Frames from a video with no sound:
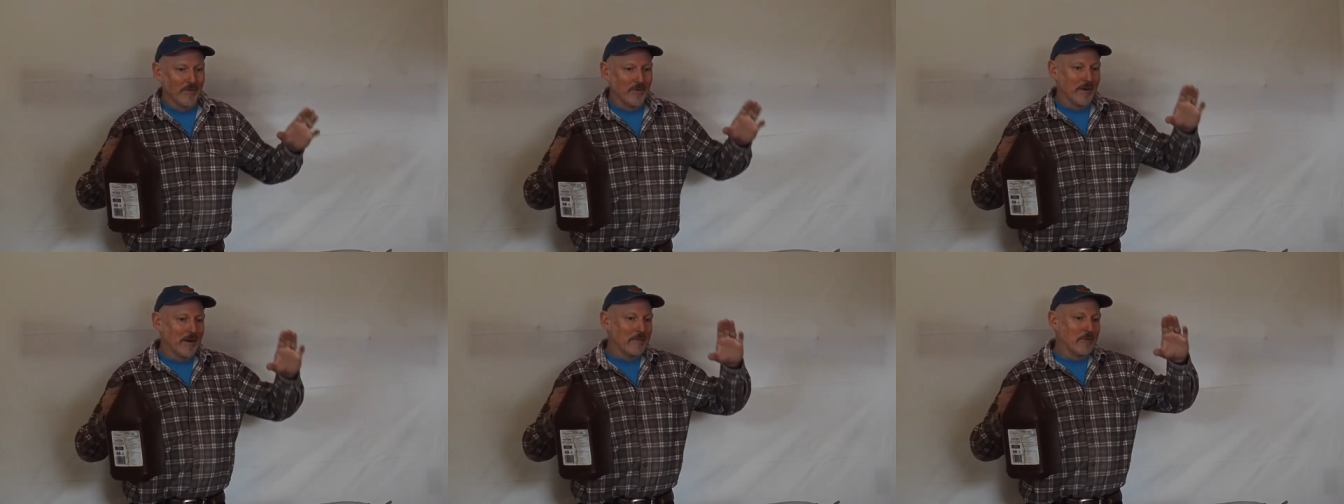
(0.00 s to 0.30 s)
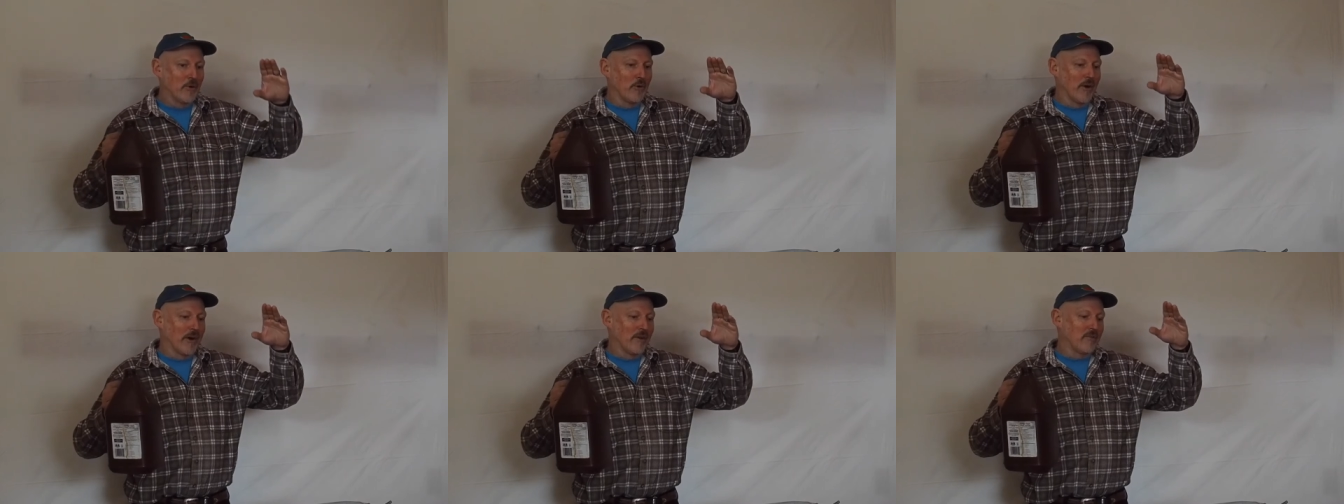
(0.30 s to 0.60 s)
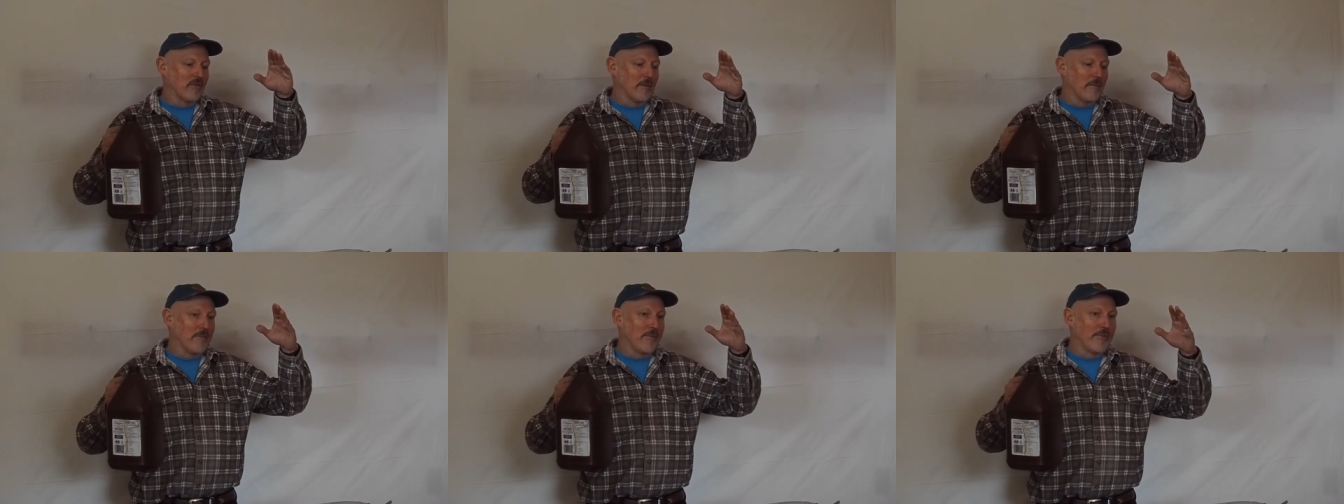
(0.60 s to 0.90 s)
when I'm going
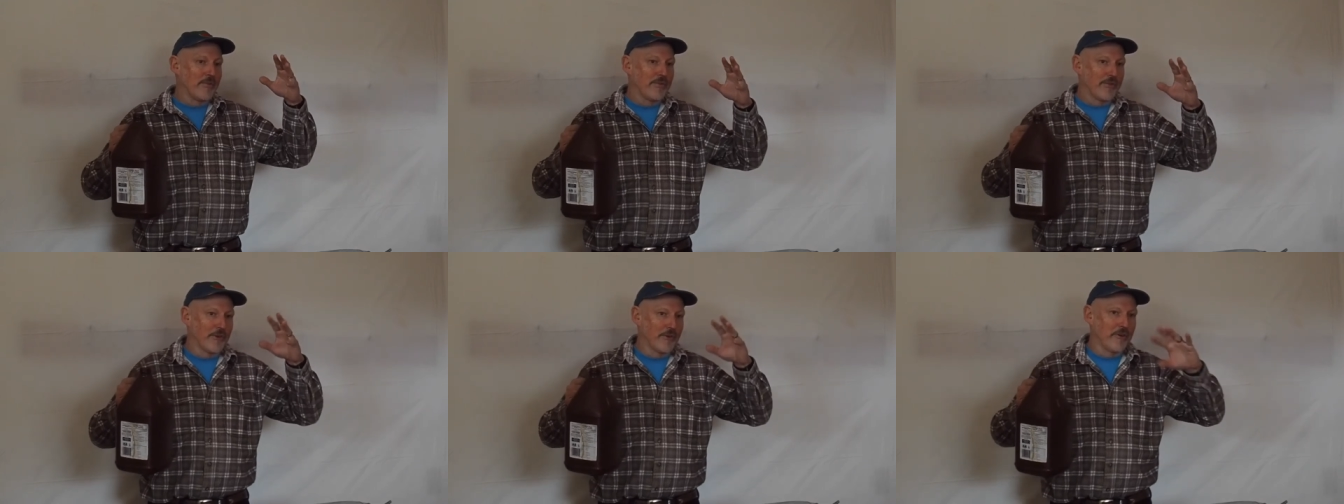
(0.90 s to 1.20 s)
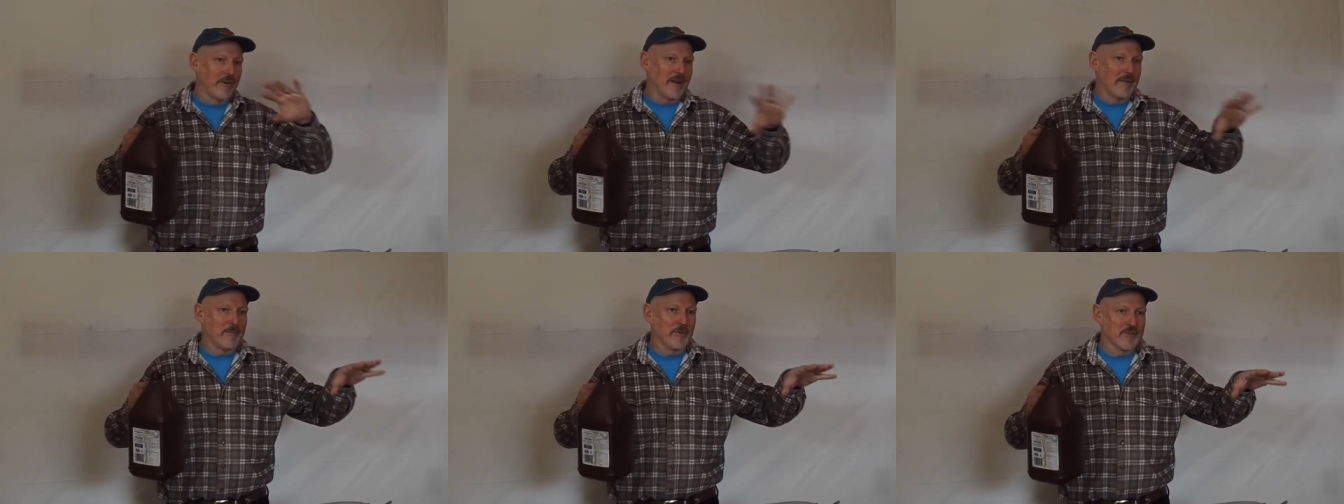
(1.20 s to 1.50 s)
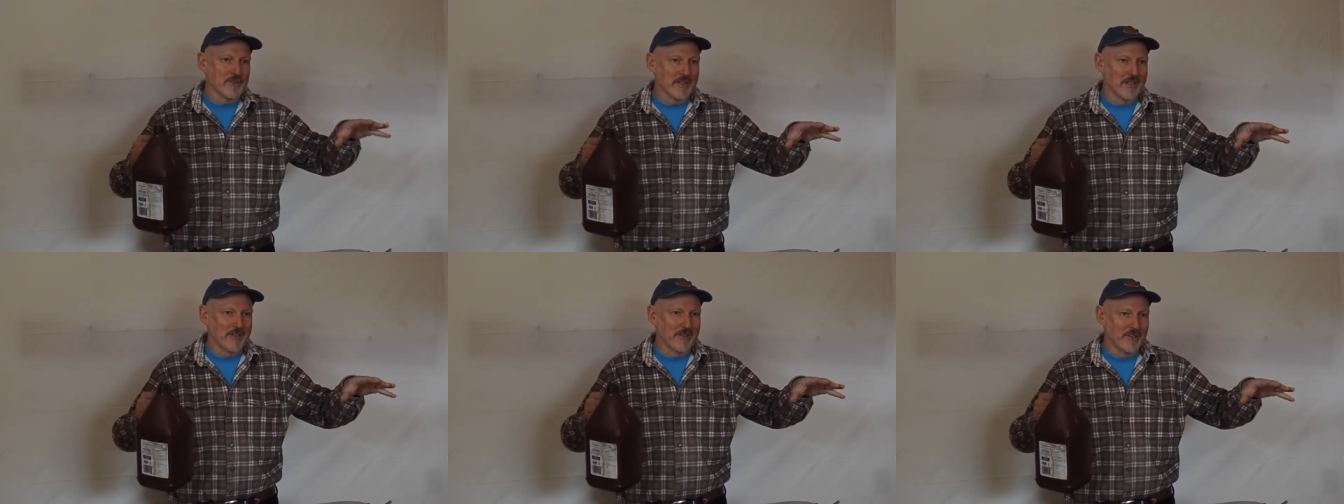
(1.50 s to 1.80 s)
from
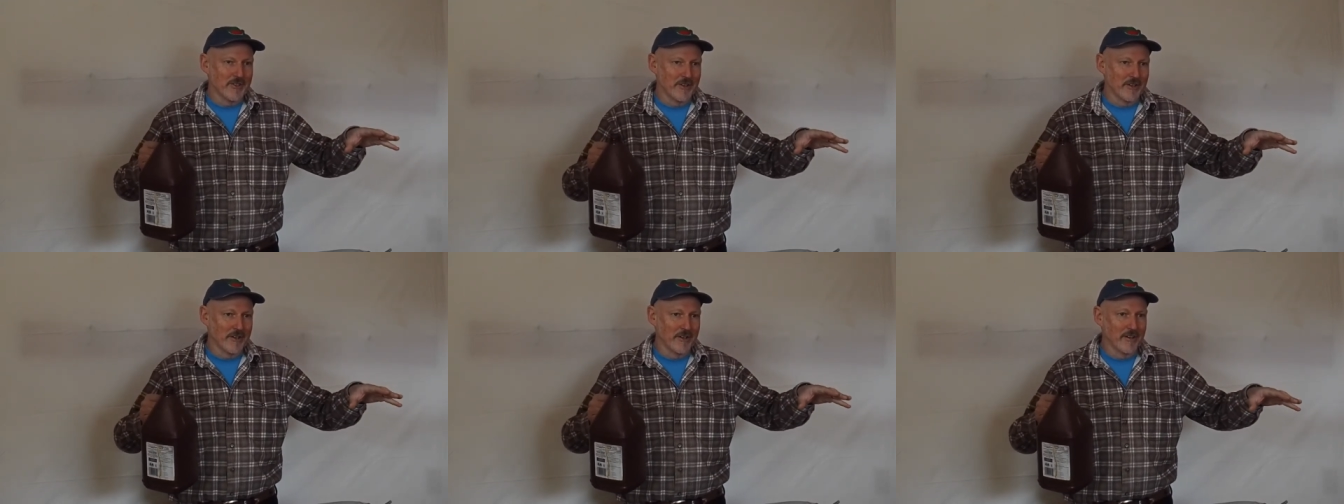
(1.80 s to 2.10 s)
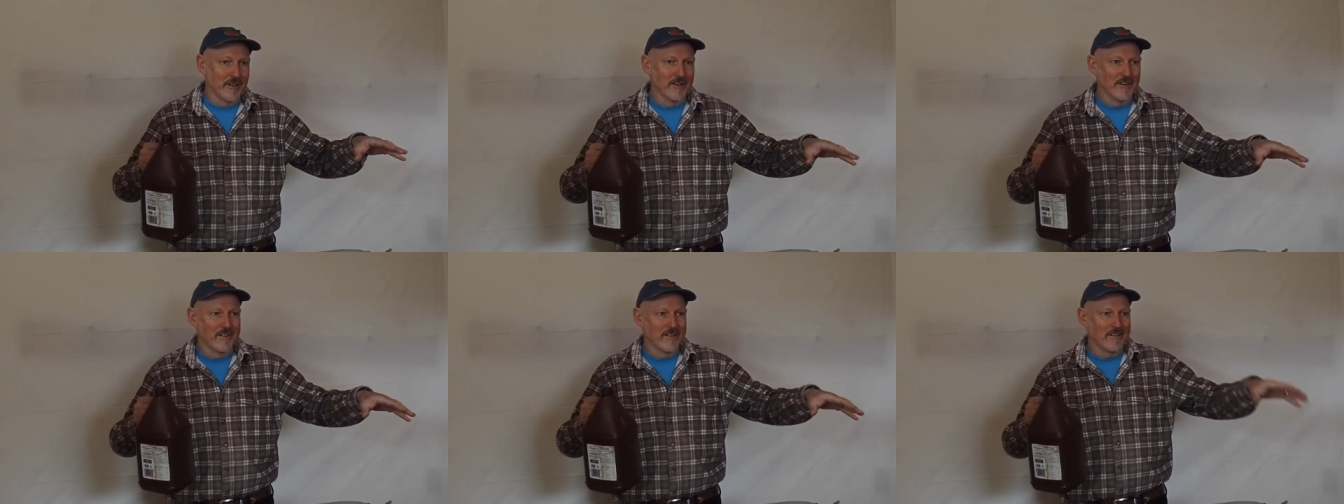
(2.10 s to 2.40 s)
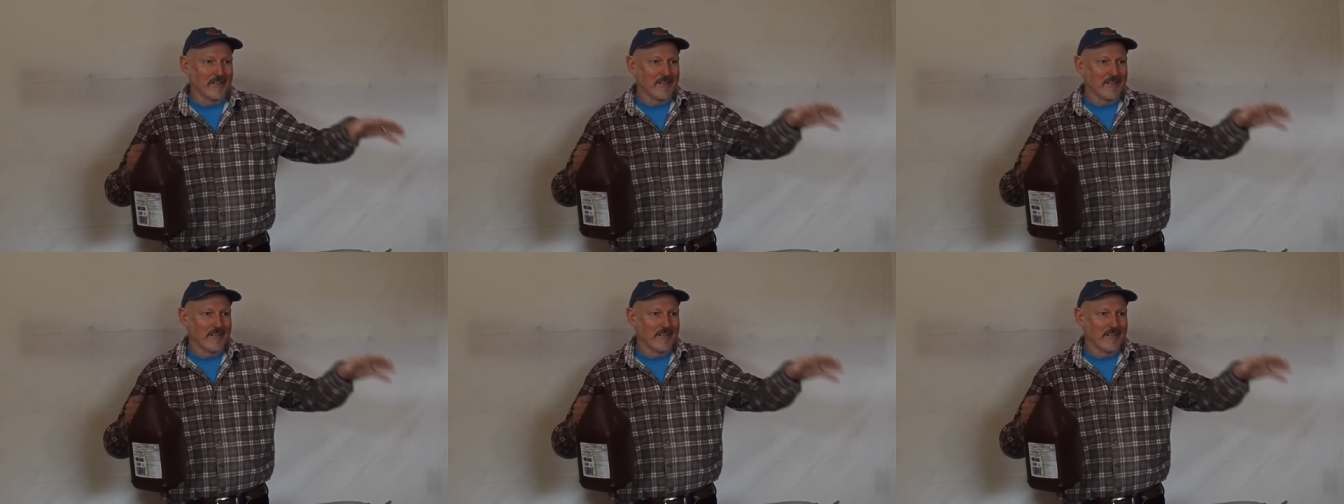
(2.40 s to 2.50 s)
30% sugar to